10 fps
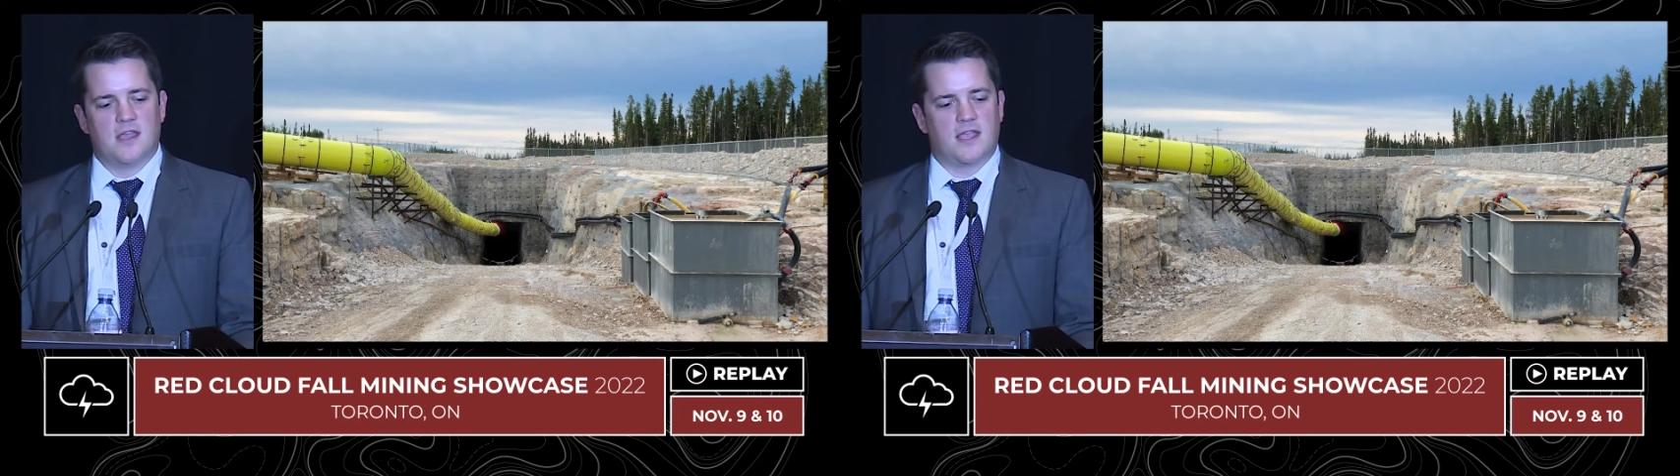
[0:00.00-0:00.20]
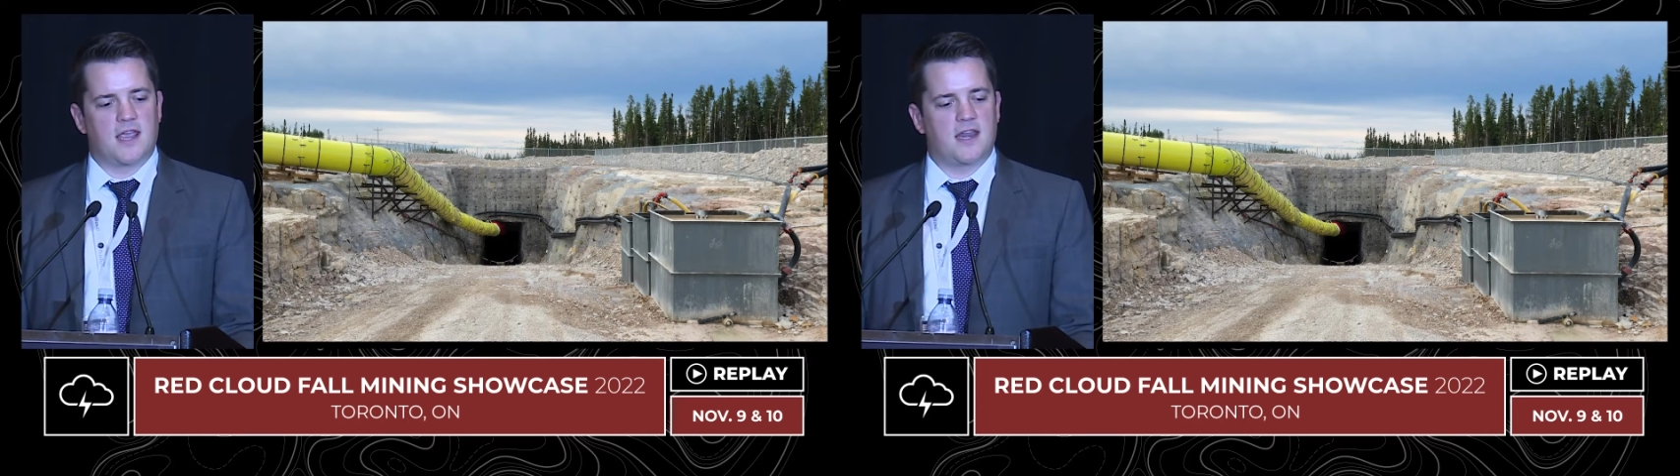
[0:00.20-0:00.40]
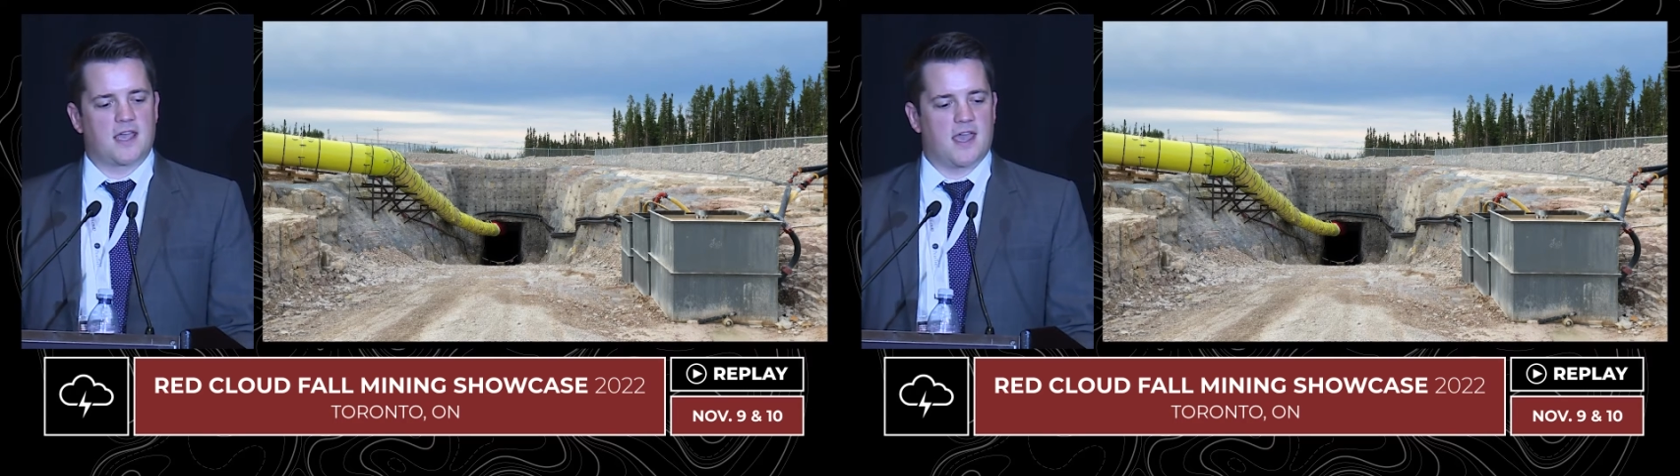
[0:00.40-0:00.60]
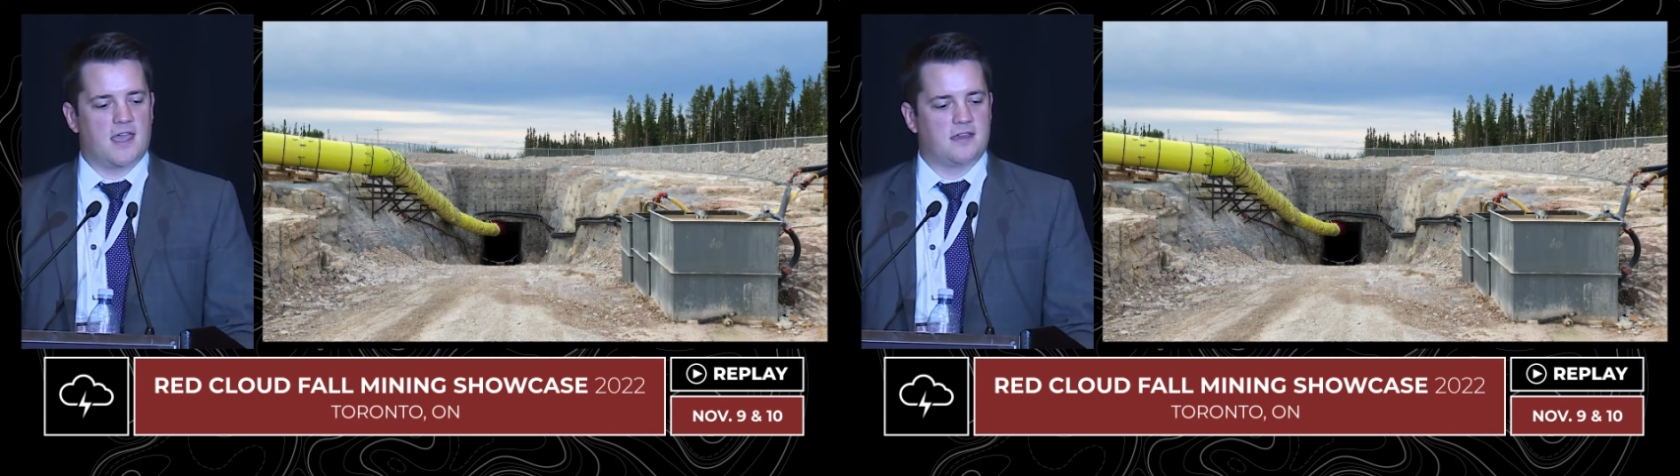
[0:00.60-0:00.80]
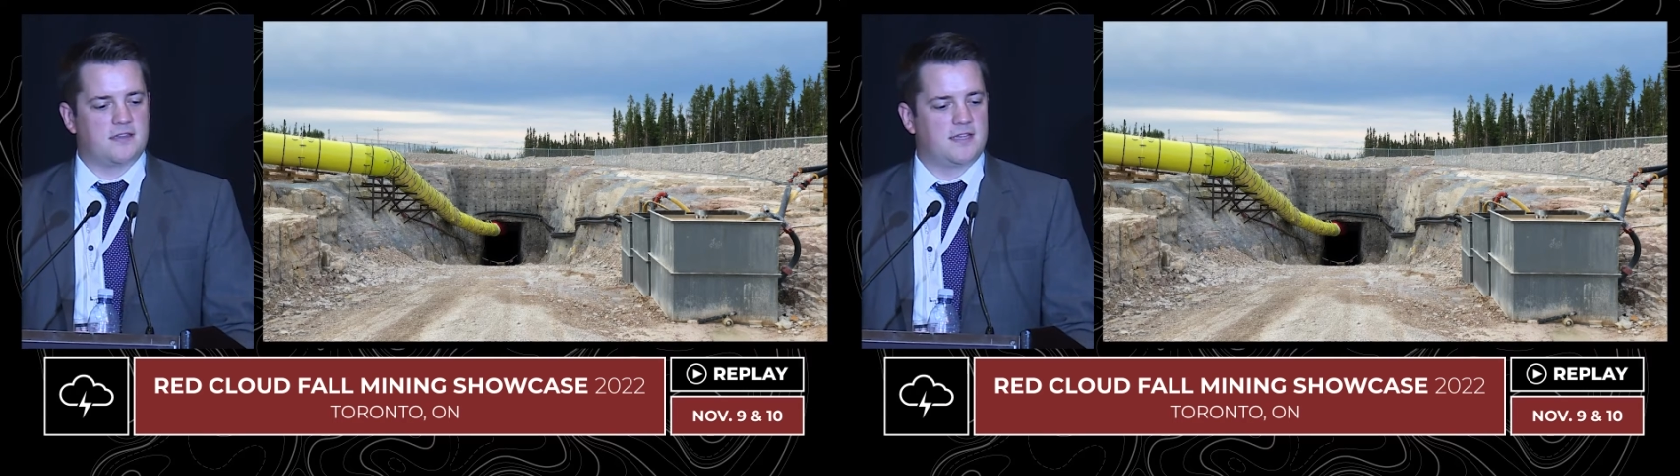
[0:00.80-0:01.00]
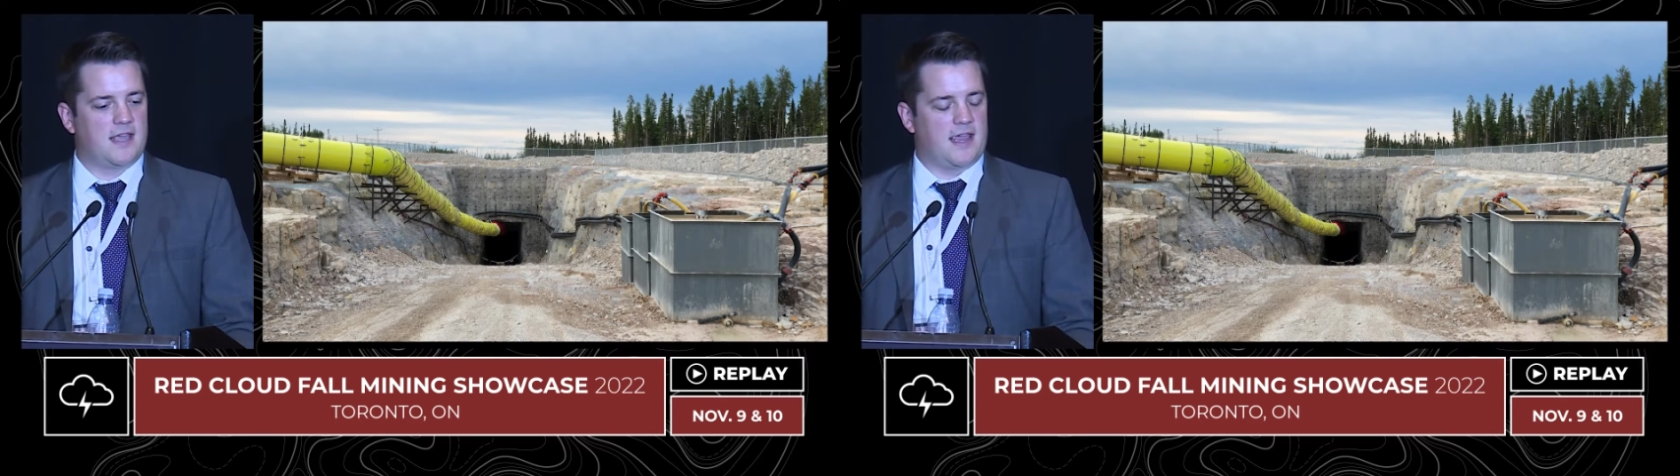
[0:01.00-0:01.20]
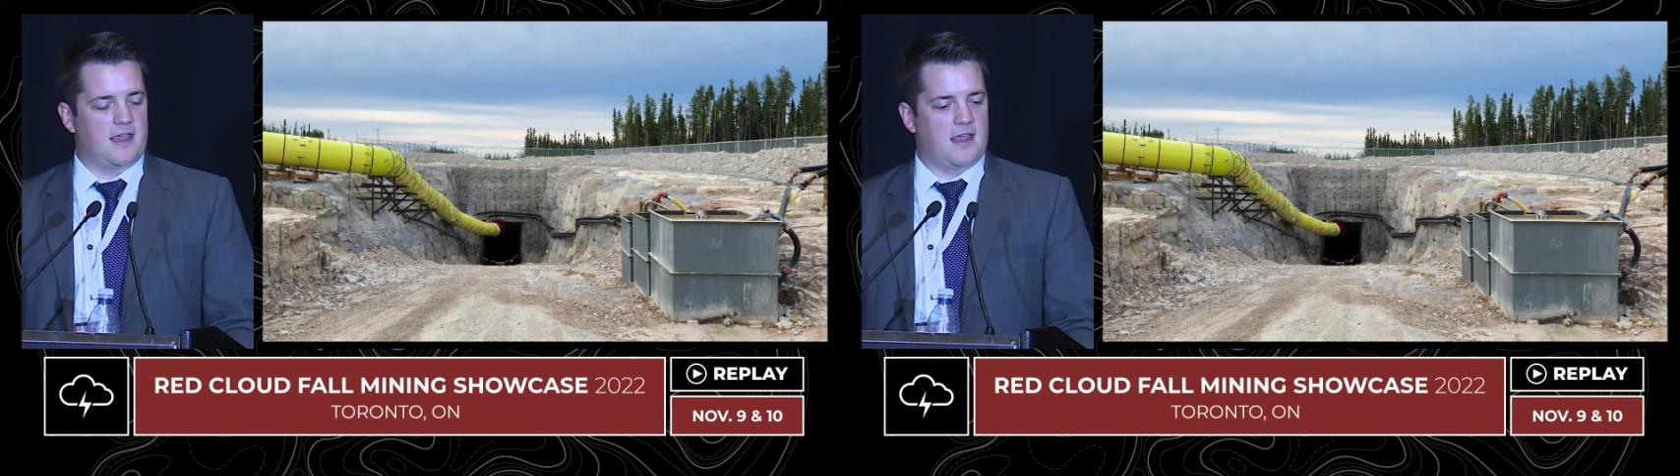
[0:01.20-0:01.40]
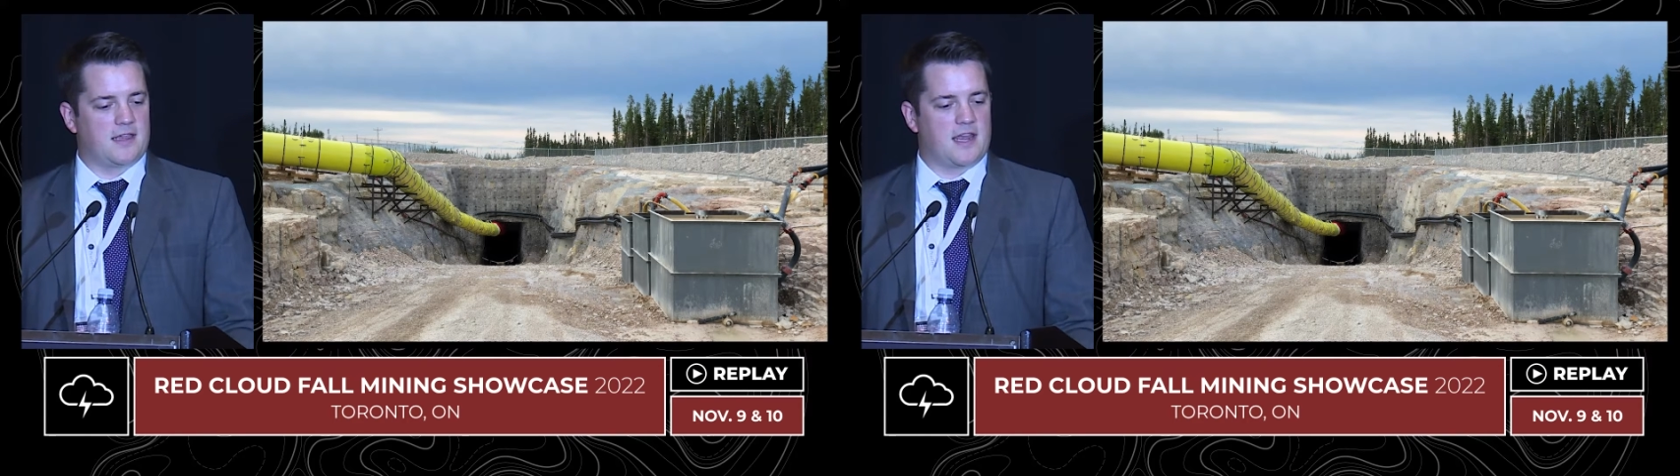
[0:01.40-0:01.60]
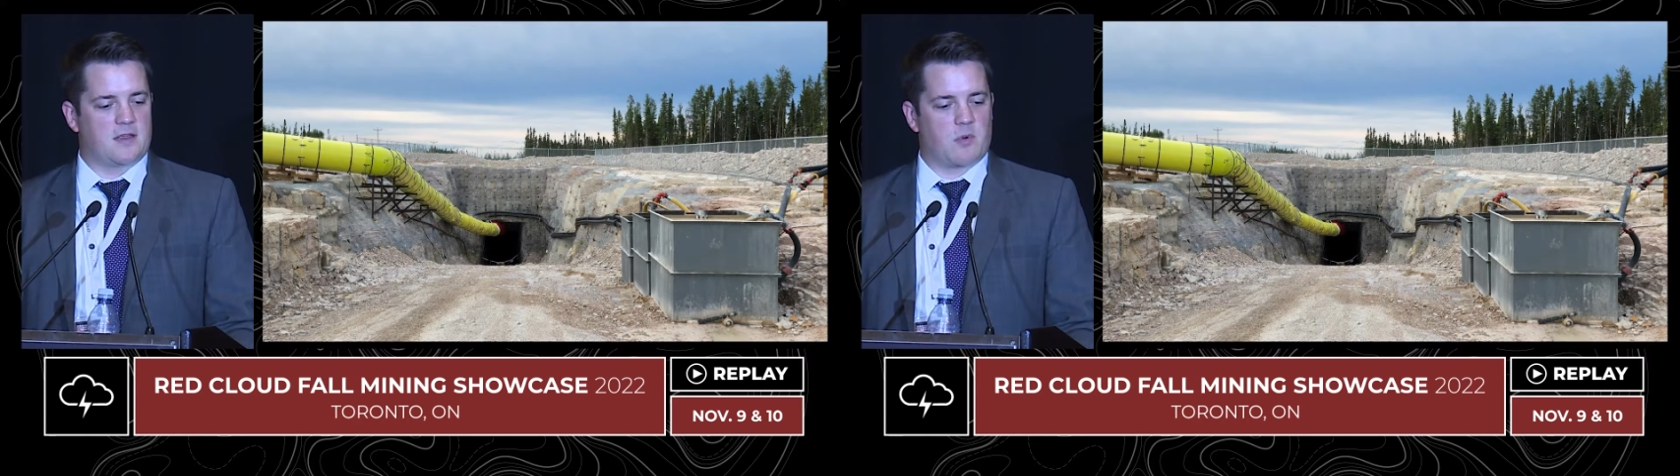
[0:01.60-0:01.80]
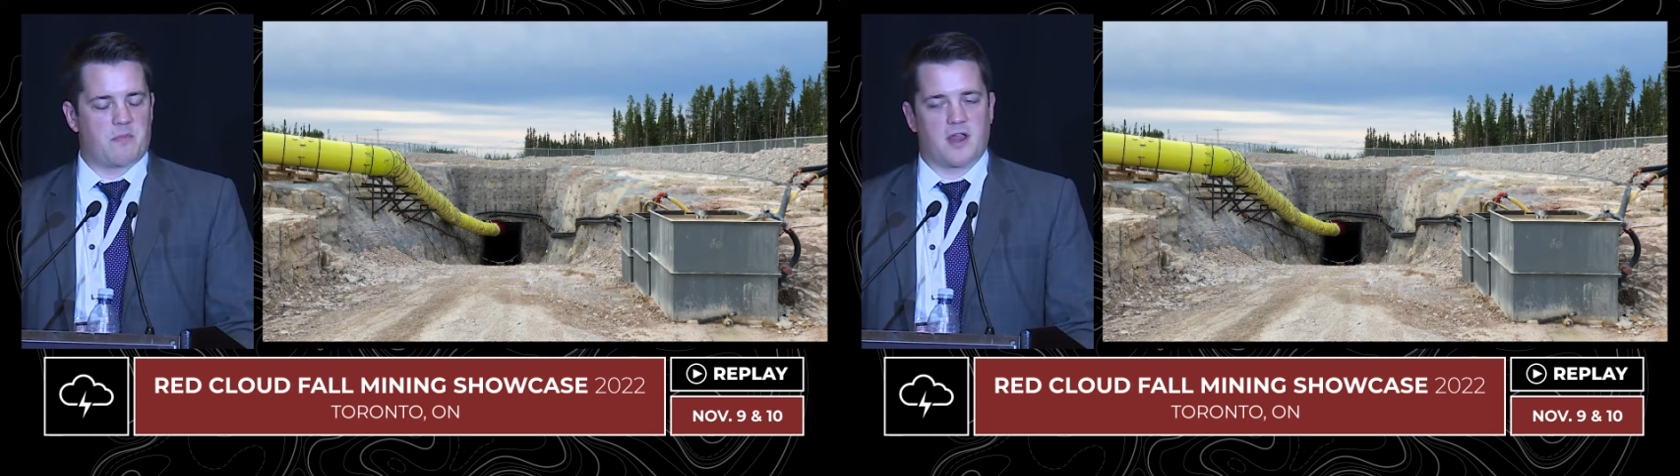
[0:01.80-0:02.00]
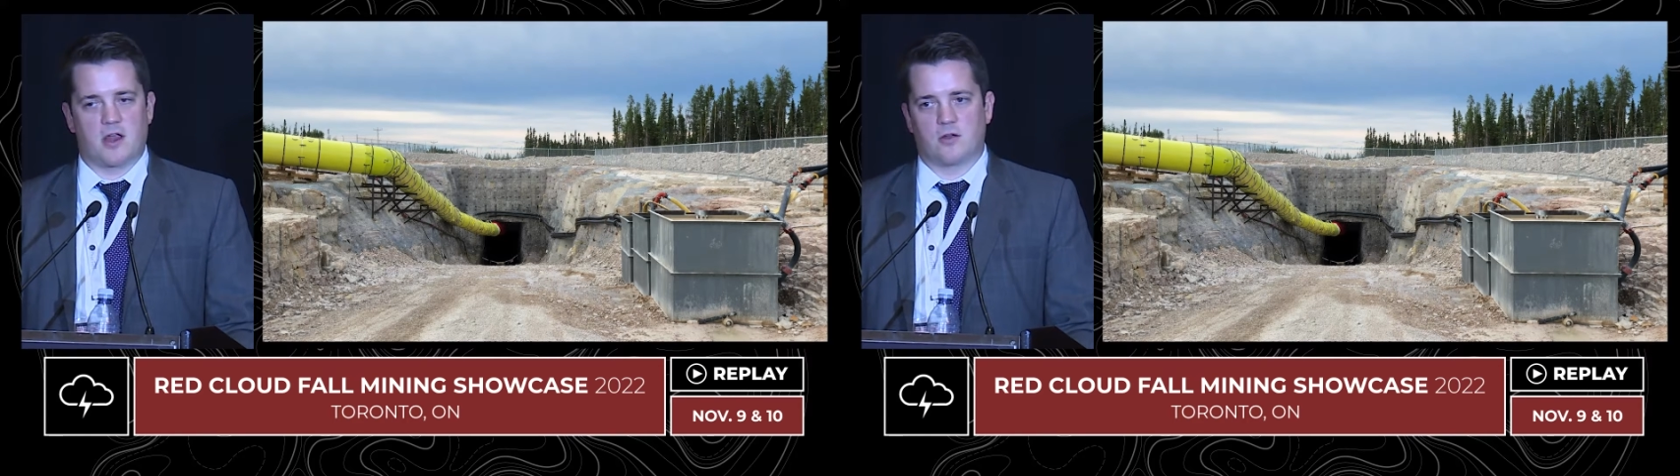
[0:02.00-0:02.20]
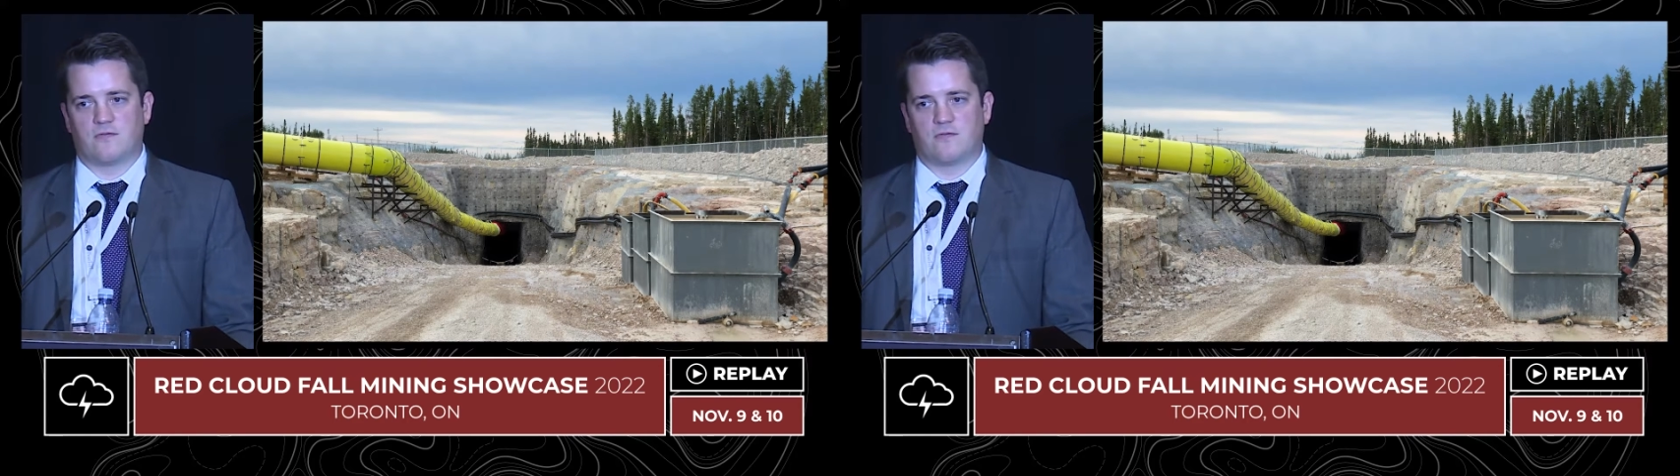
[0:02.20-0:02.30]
and getting ahead and getting prepared